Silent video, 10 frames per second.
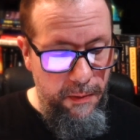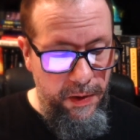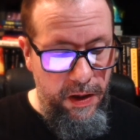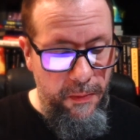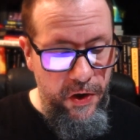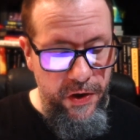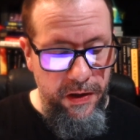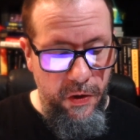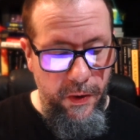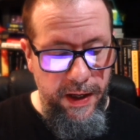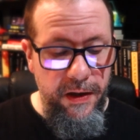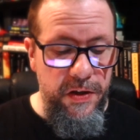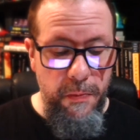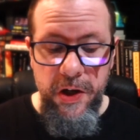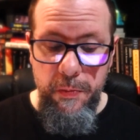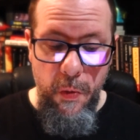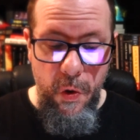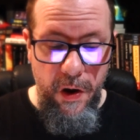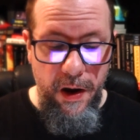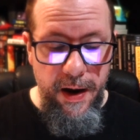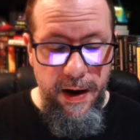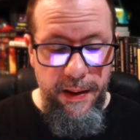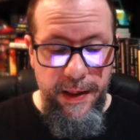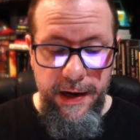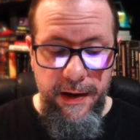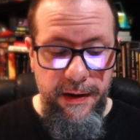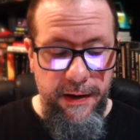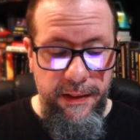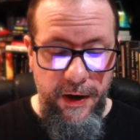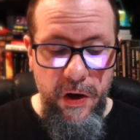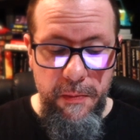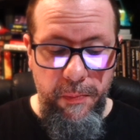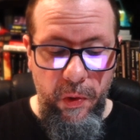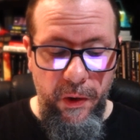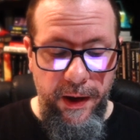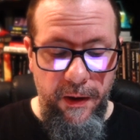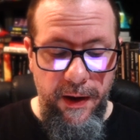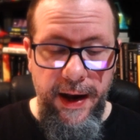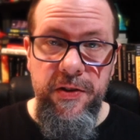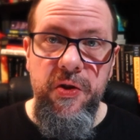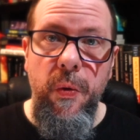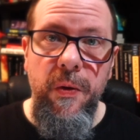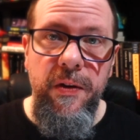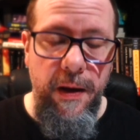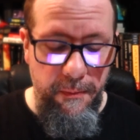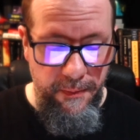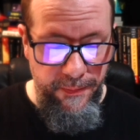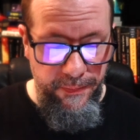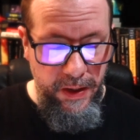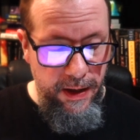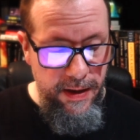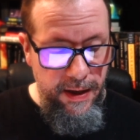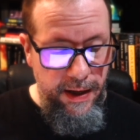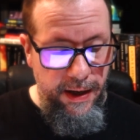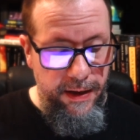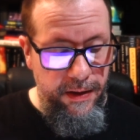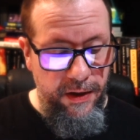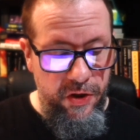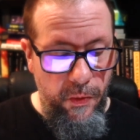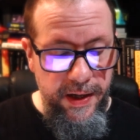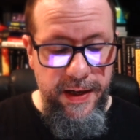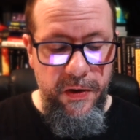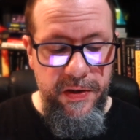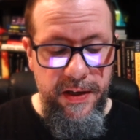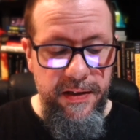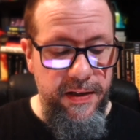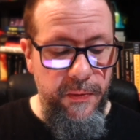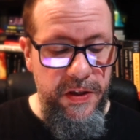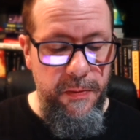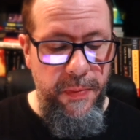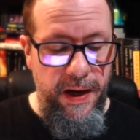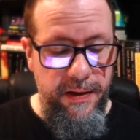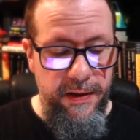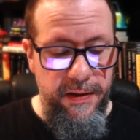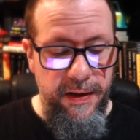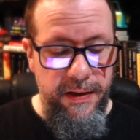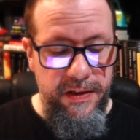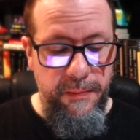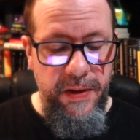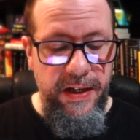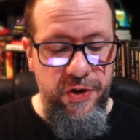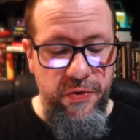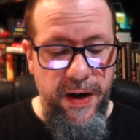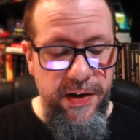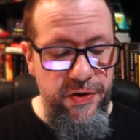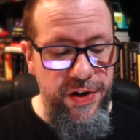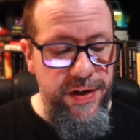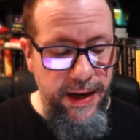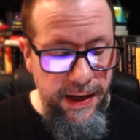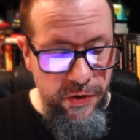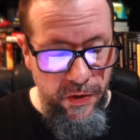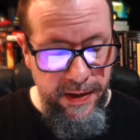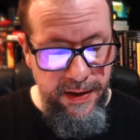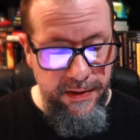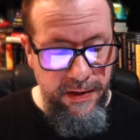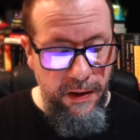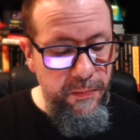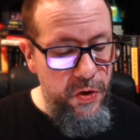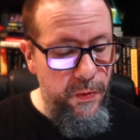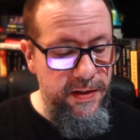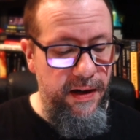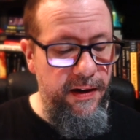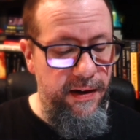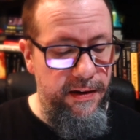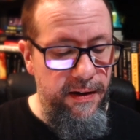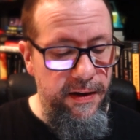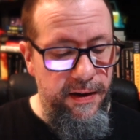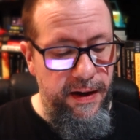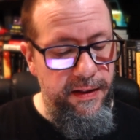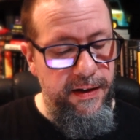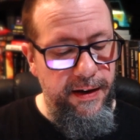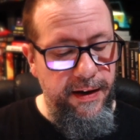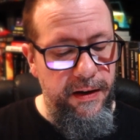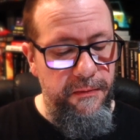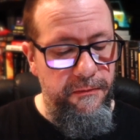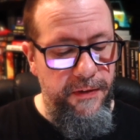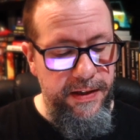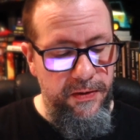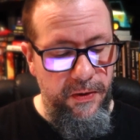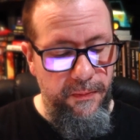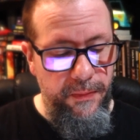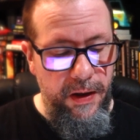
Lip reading: But the Martian Queen is much more than their employer has told them. In the 20 years since it was abandoned, something strange and dangerous has come to reside in the decadent vessel.